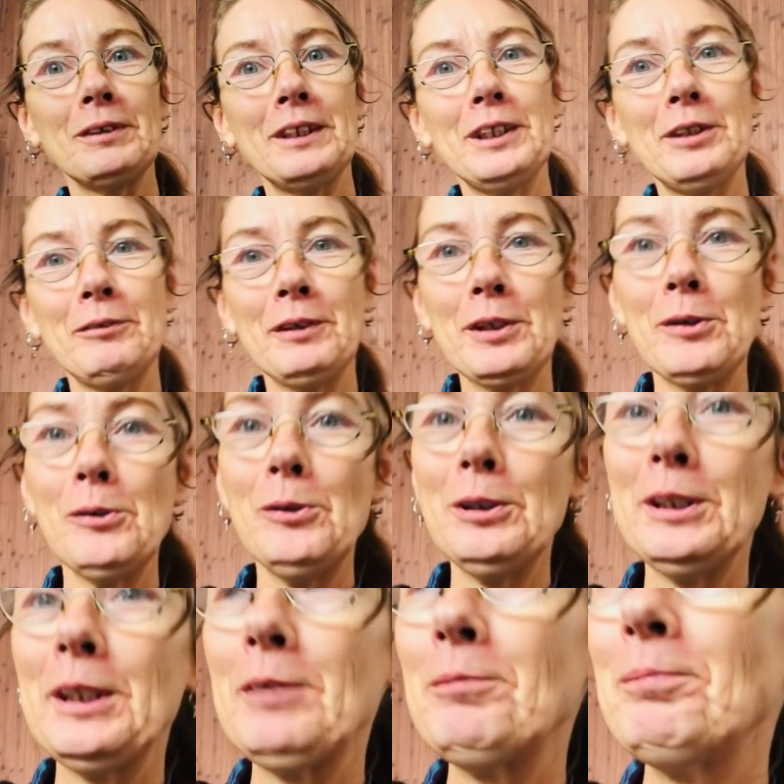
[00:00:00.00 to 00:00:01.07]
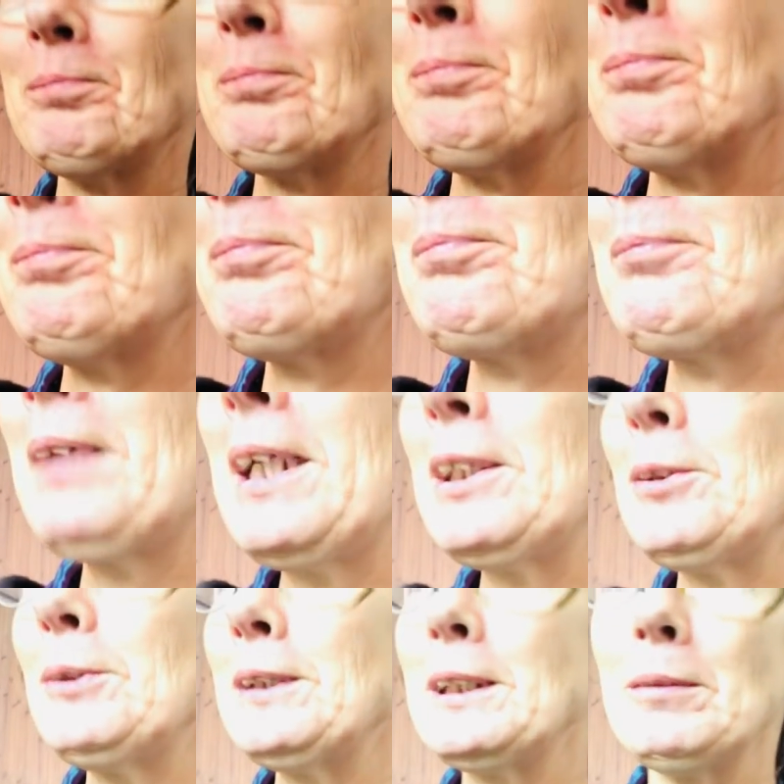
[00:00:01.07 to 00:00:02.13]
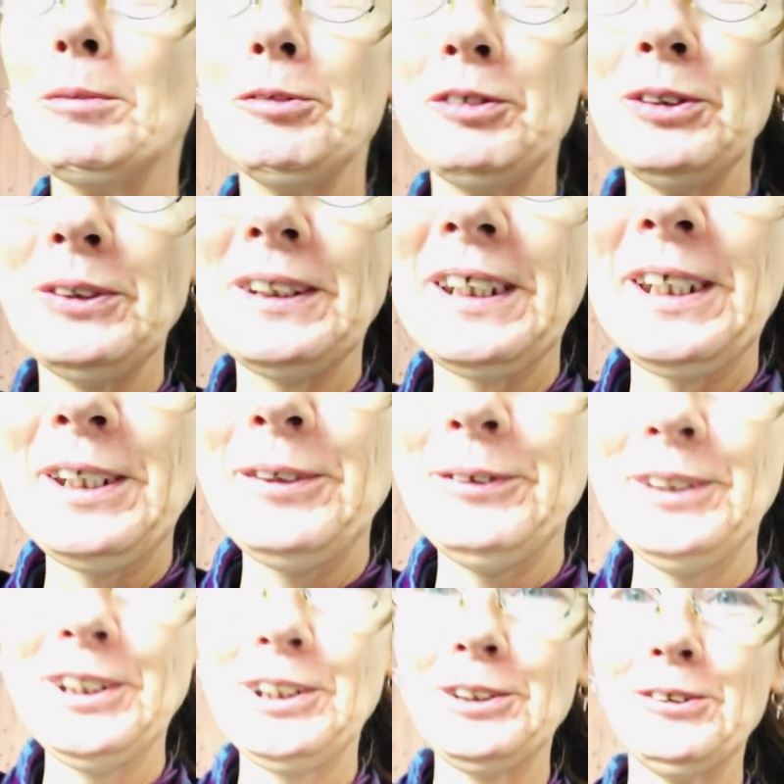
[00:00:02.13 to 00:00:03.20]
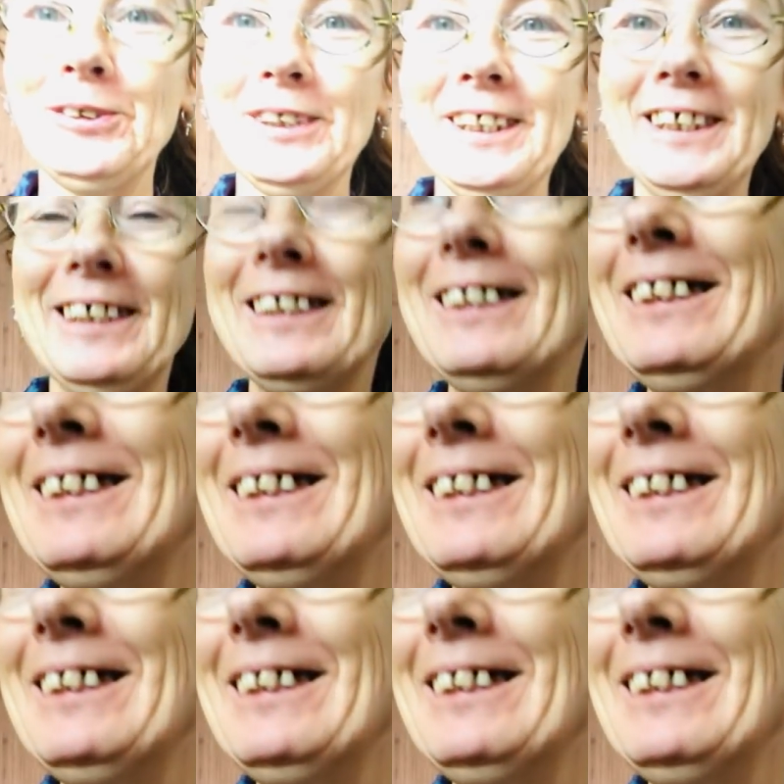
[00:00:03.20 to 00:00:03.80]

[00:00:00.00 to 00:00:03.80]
In a recording, that's what some of you say you enjoy.